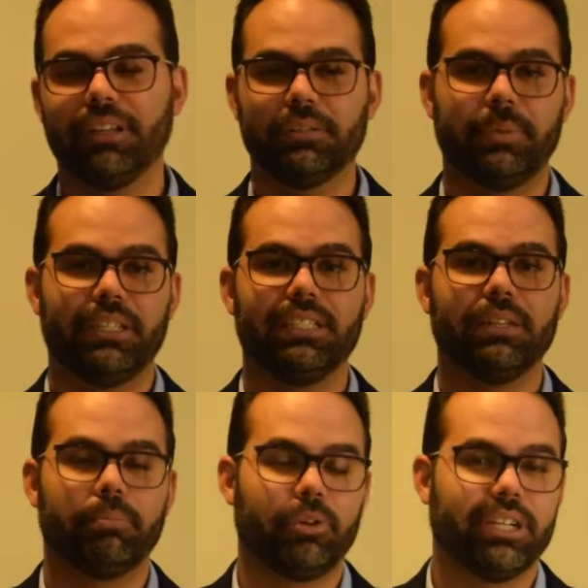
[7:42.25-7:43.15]
spent in the
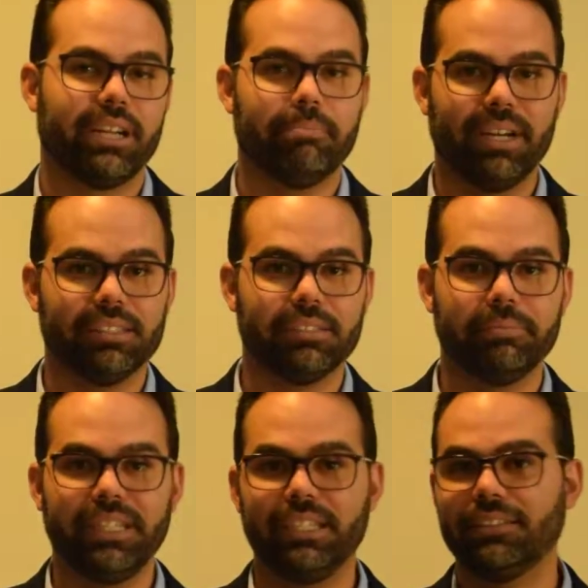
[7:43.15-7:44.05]
project advancement
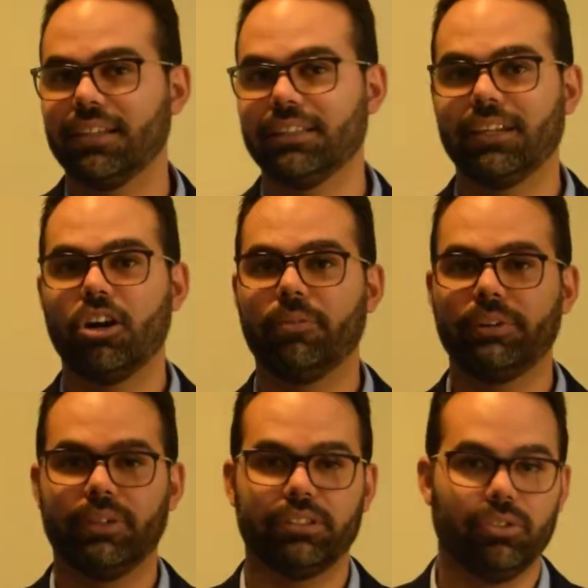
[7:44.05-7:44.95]
meetings and the
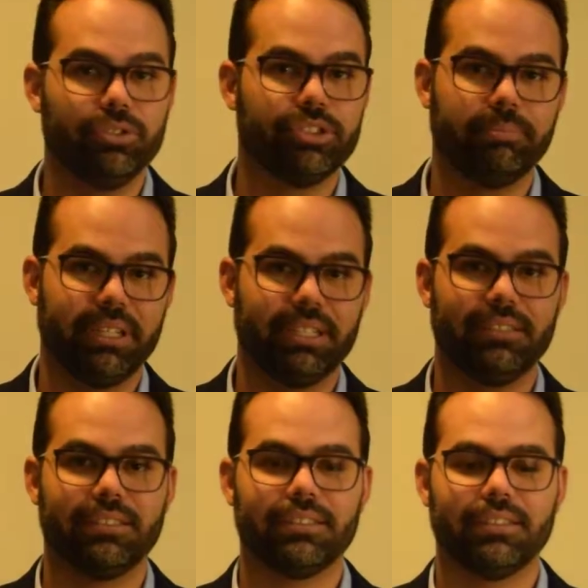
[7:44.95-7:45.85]
comment resolution
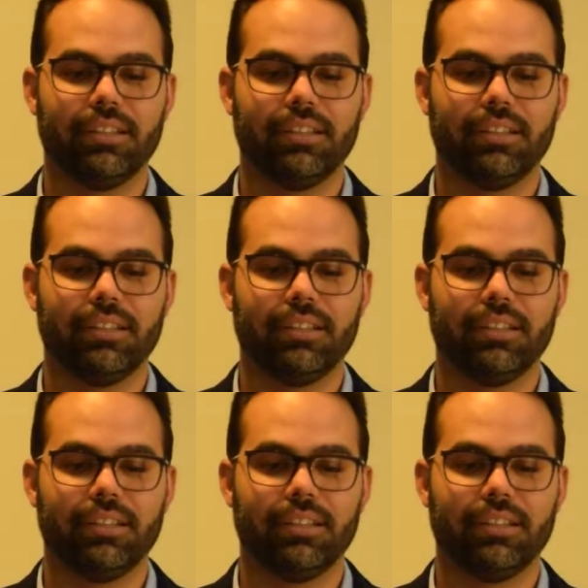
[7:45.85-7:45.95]
meetings.